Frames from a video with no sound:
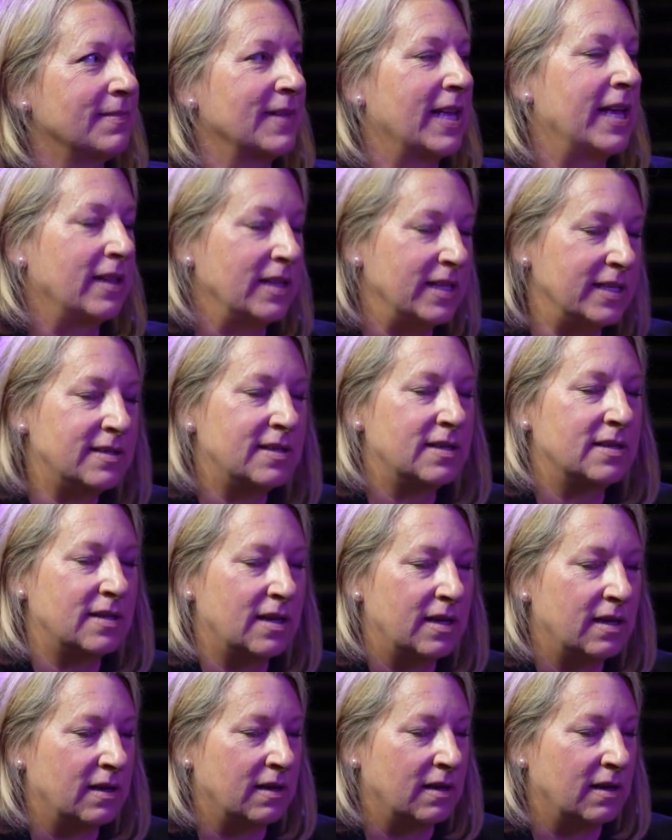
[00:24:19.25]
at least
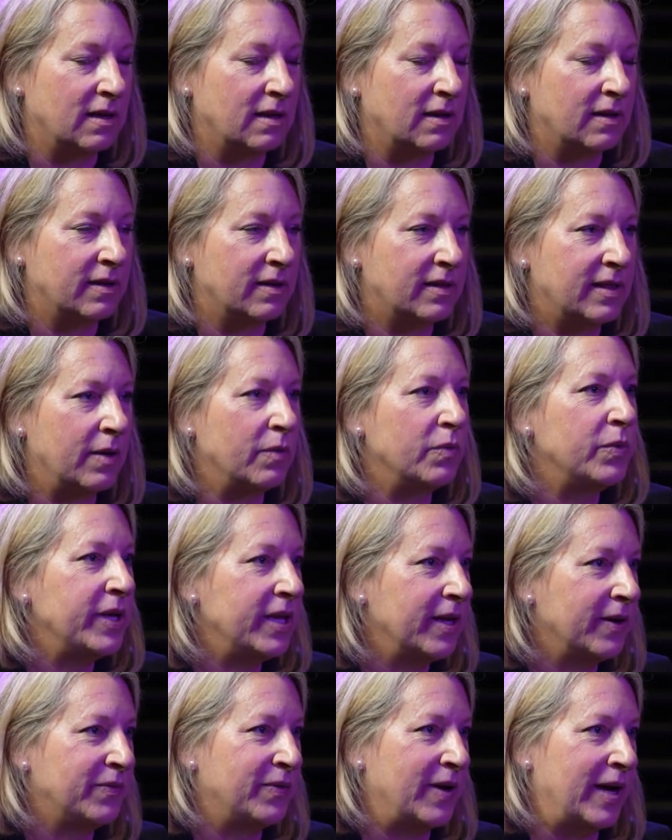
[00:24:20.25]
that we
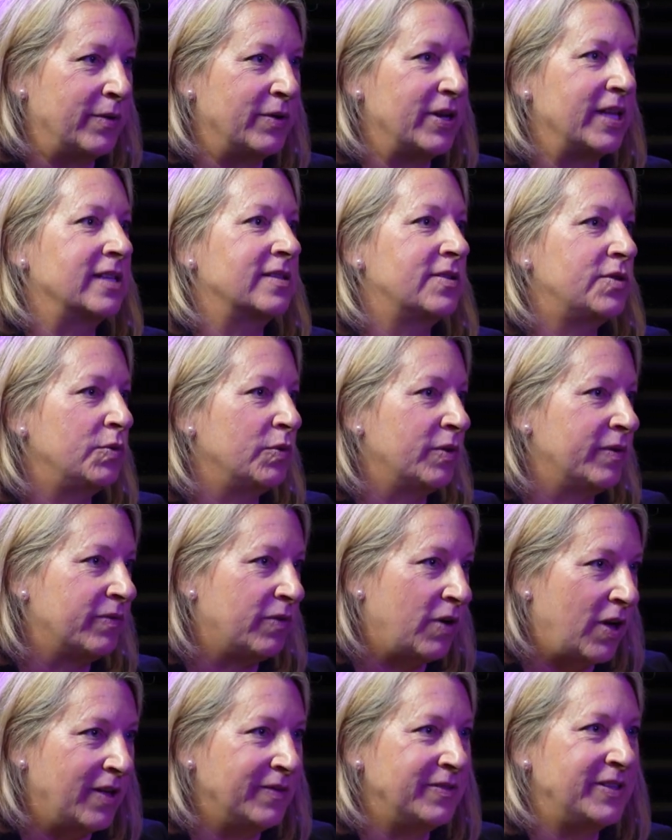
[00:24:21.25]
have found, is to
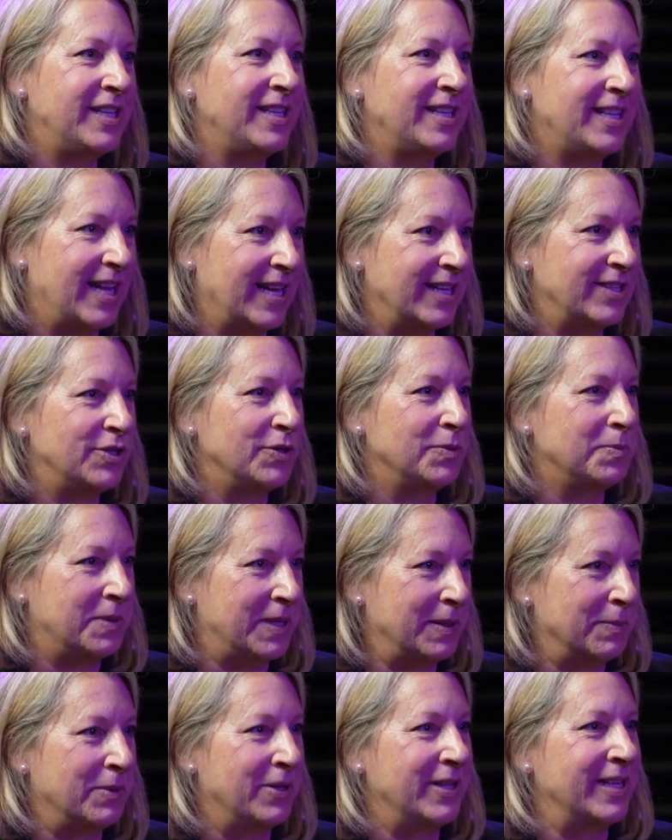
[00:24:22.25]
involve and engage your
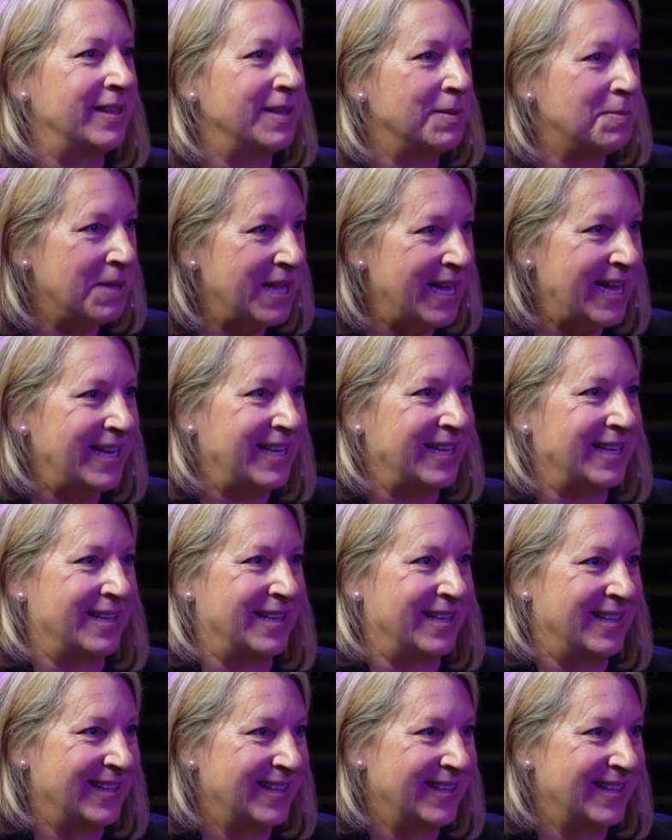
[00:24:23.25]
people in the planning.